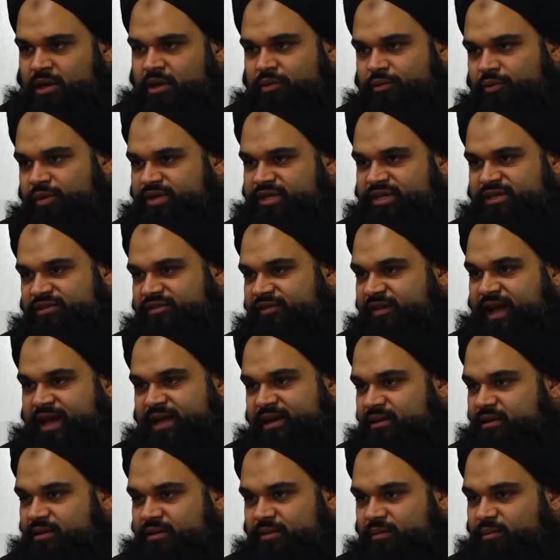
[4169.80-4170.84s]
which is
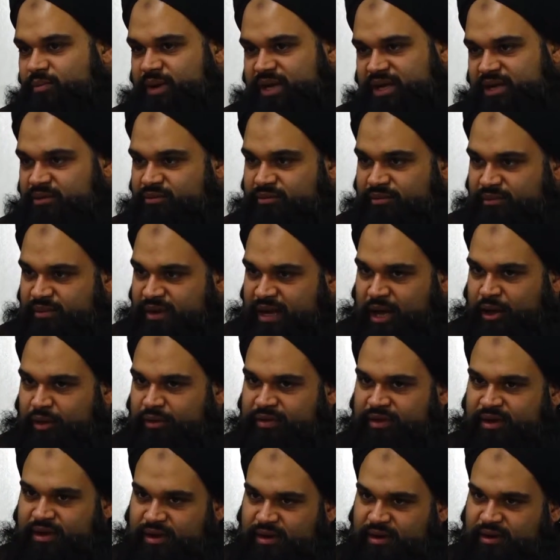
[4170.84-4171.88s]
fine, but now
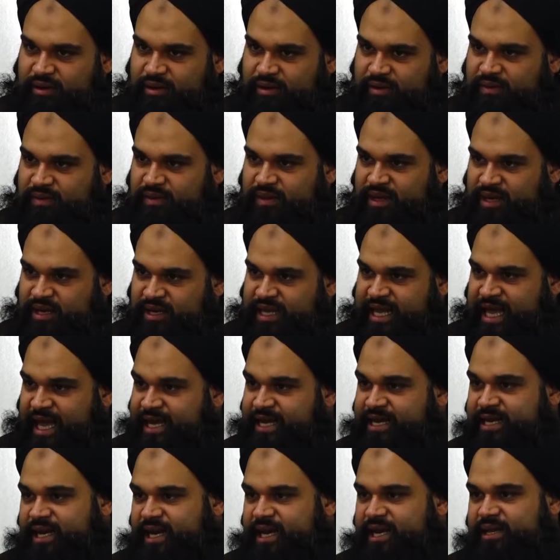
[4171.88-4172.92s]
they're in
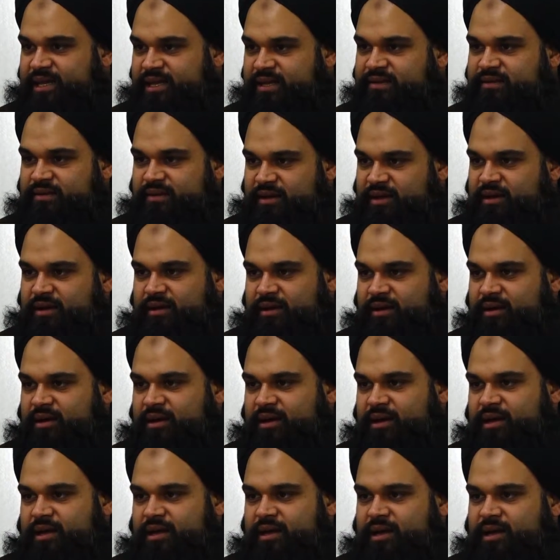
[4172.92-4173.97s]
Canada. At least
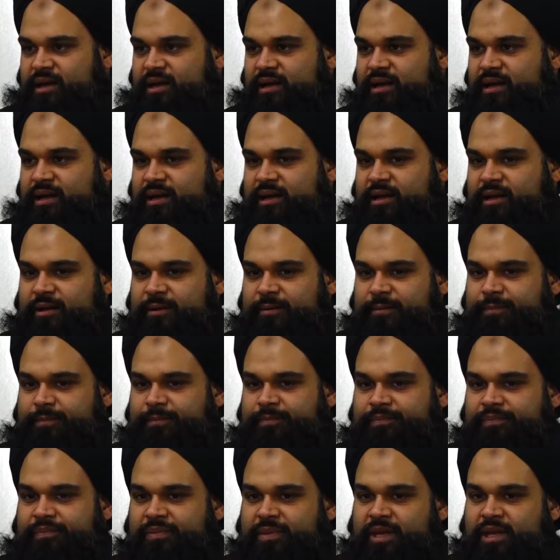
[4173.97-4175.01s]
they're
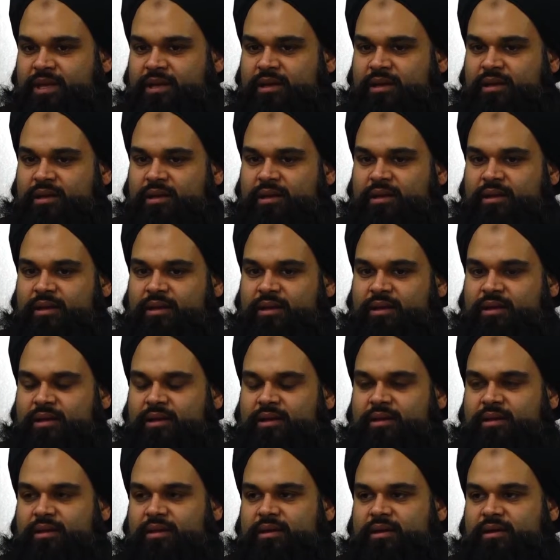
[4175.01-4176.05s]

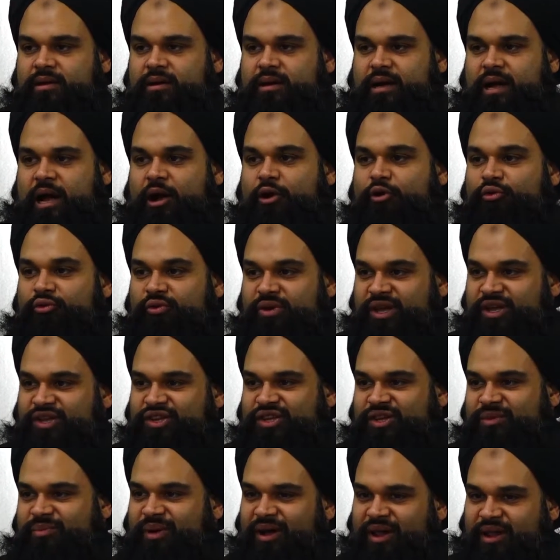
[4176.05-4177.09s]
their
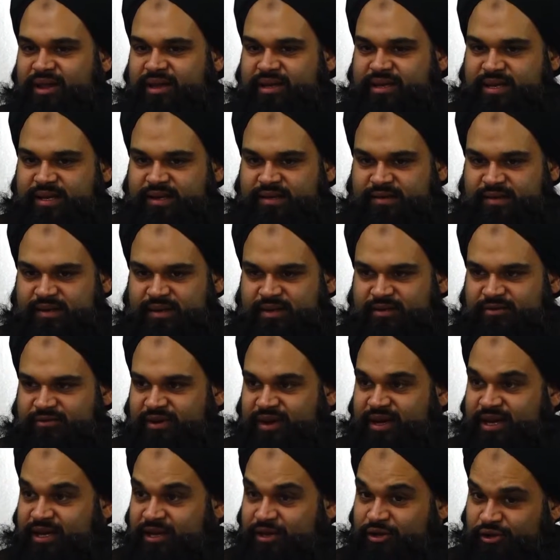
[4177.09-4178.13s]
outreach and politics is
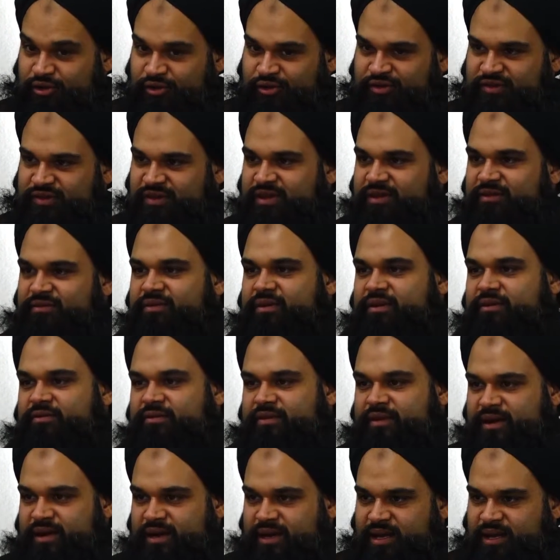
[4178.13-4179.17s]
very inclusive and
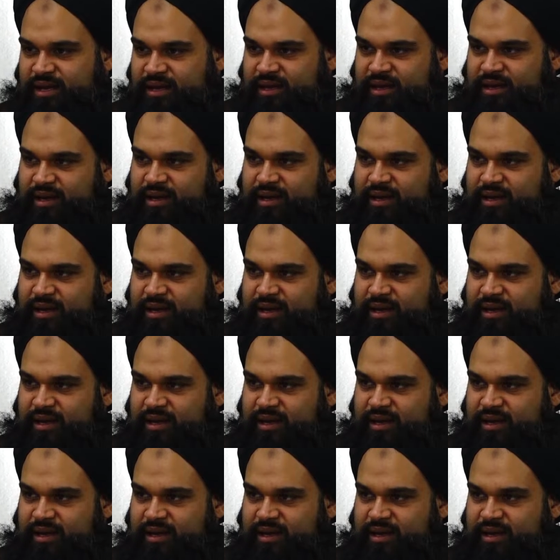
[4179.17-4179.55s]
very